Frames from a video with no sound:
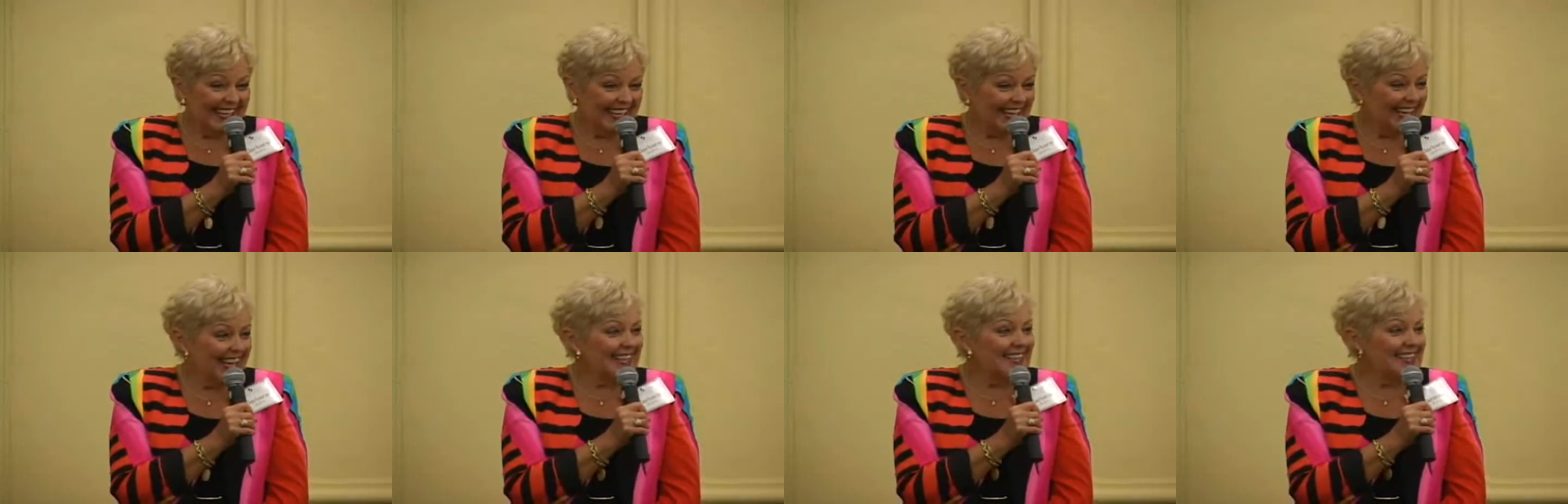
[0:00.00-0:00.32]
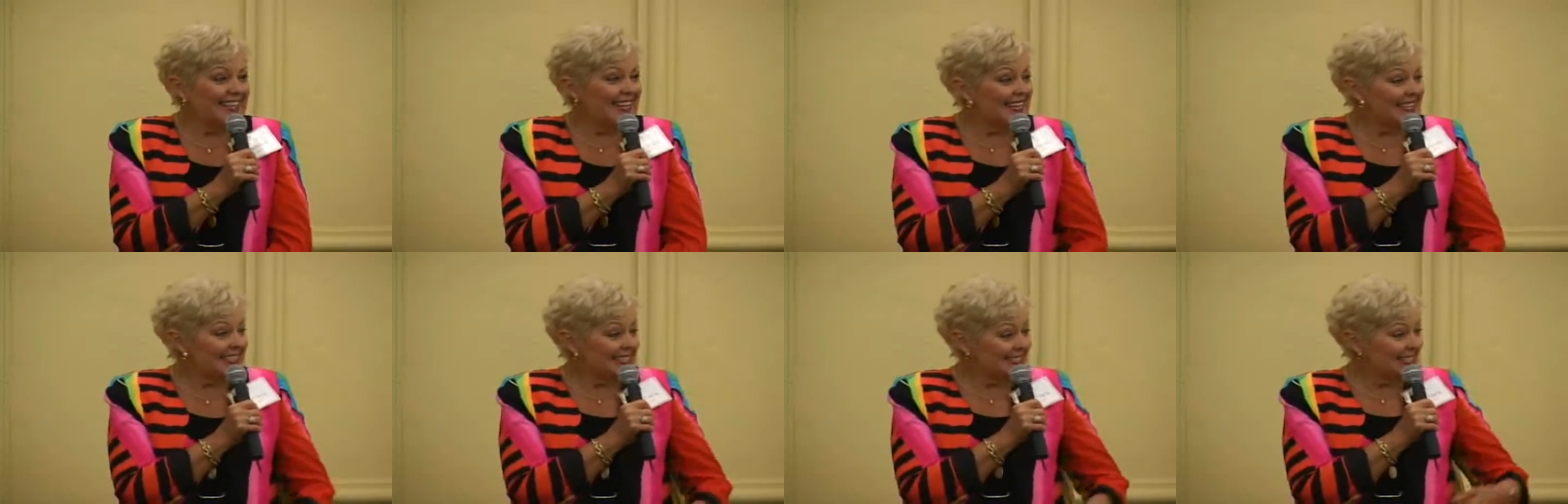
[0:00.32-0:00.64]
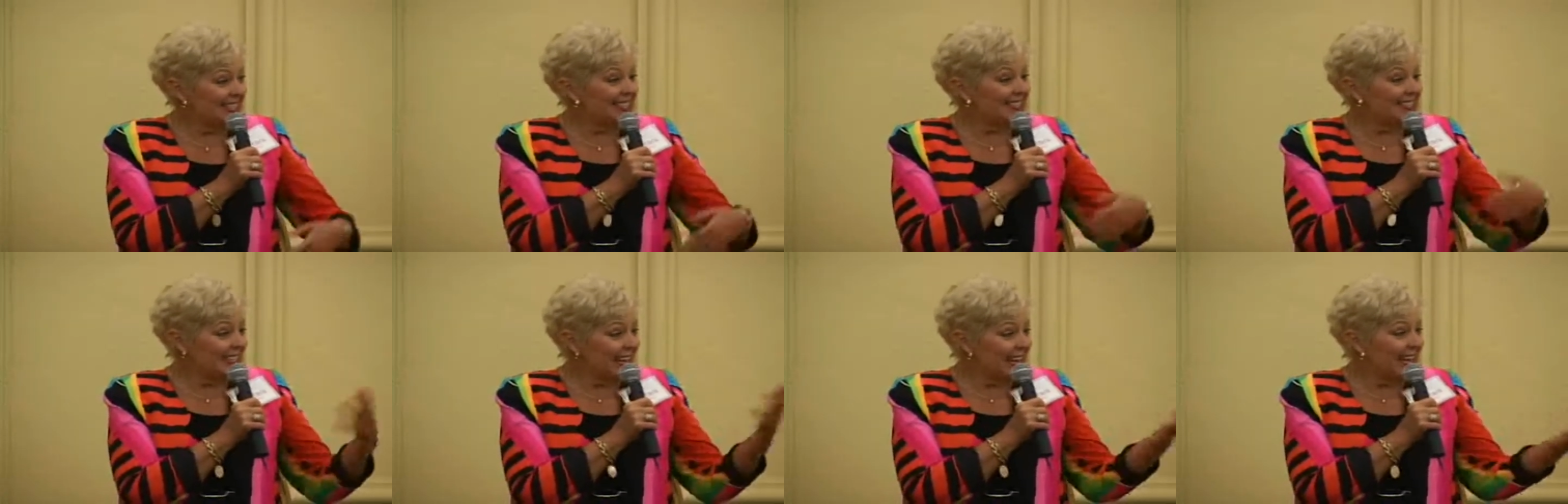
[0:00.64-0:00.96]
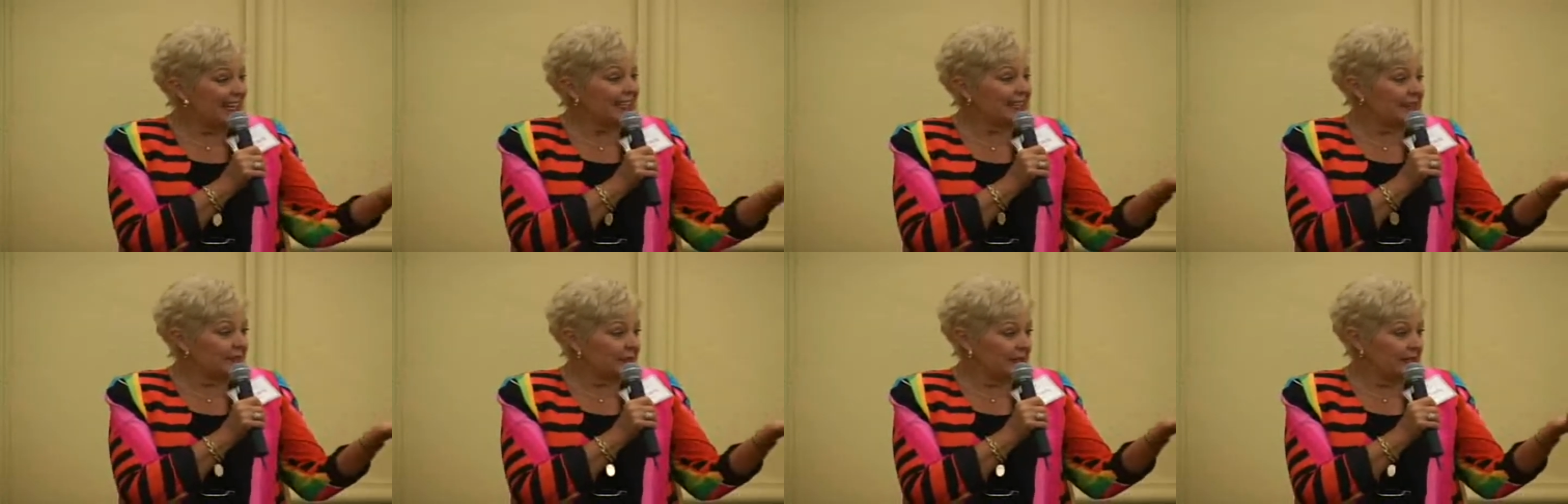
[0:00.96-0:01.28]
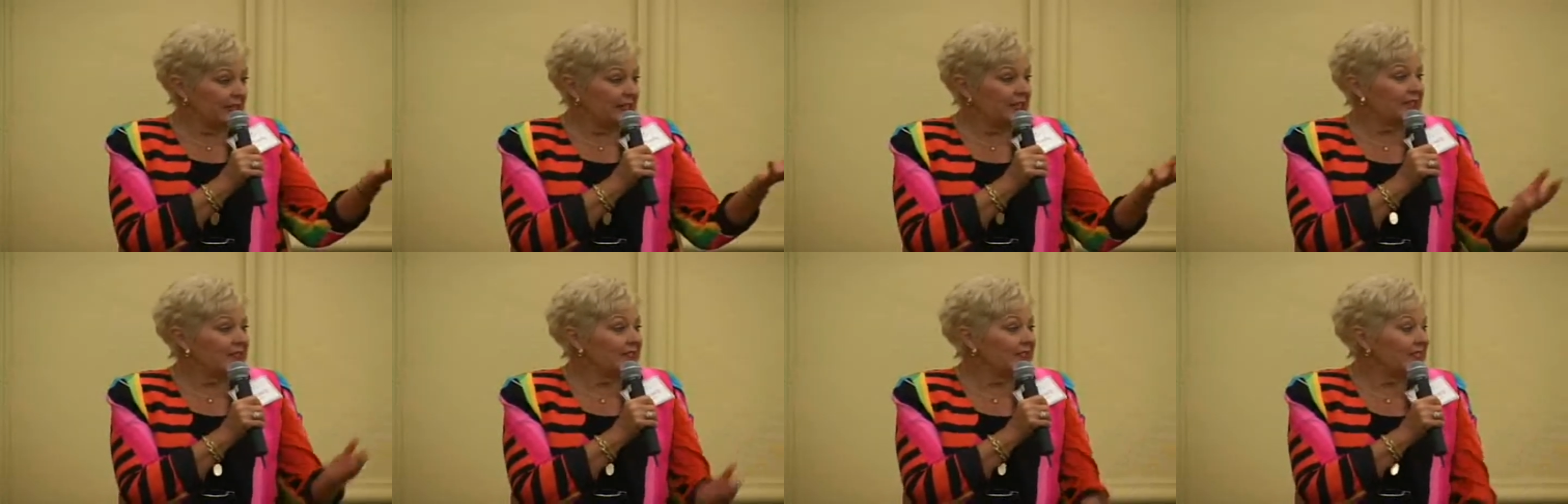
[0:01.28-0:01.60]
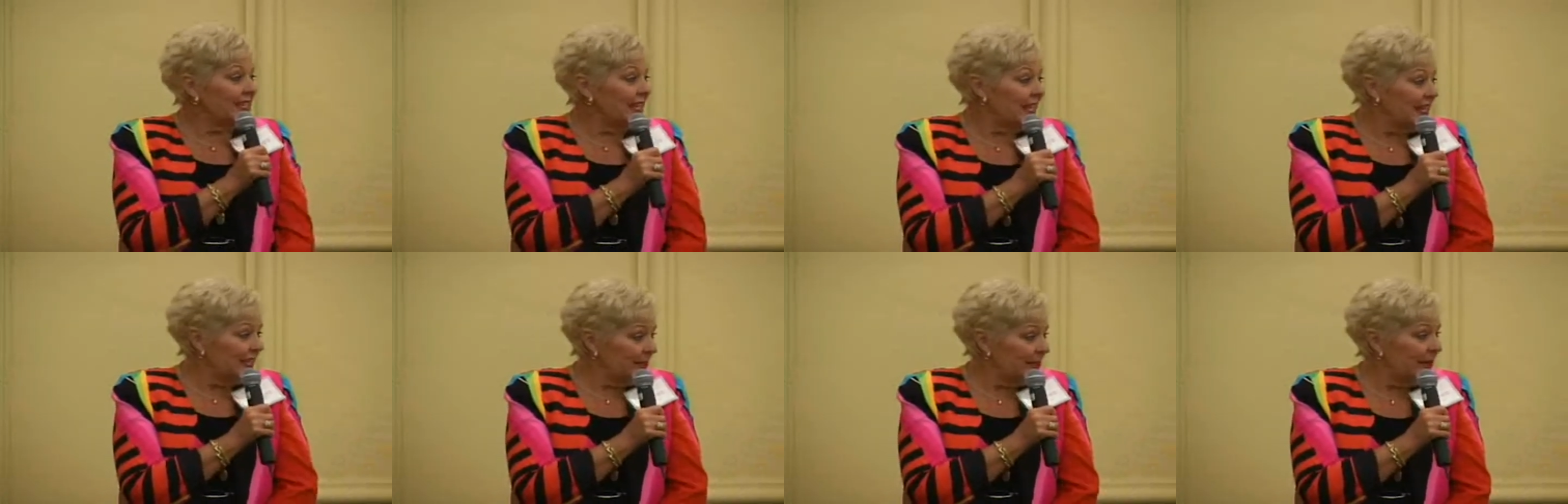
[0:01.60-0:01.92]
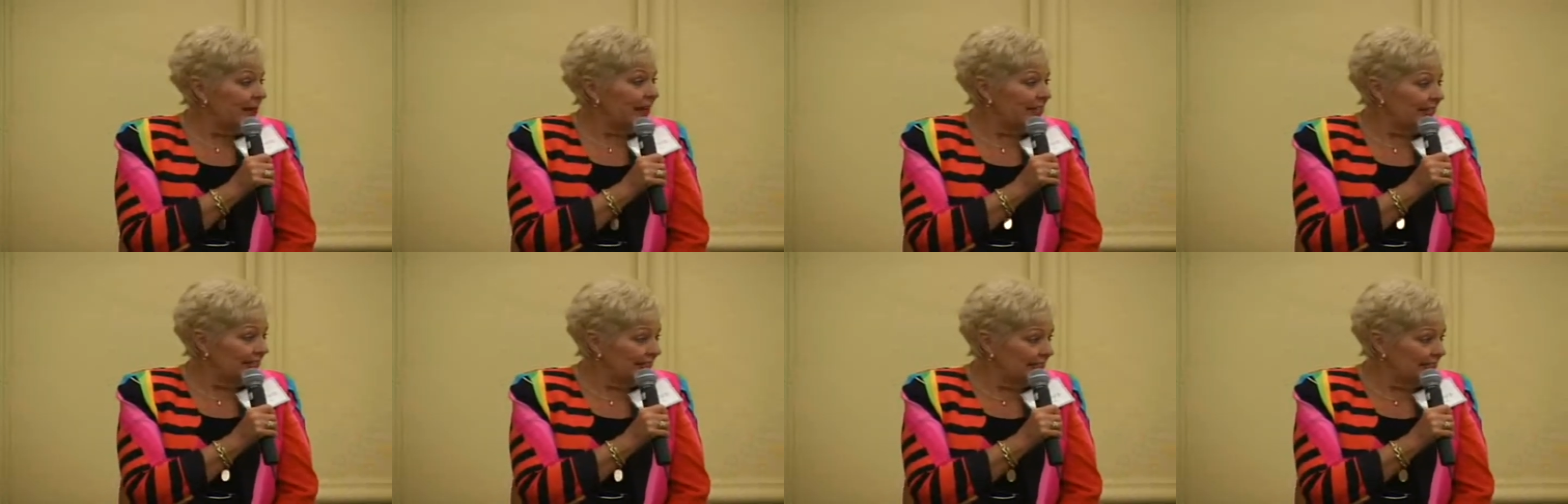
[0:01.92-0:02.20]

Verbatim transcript: And that's exactly what you're saying about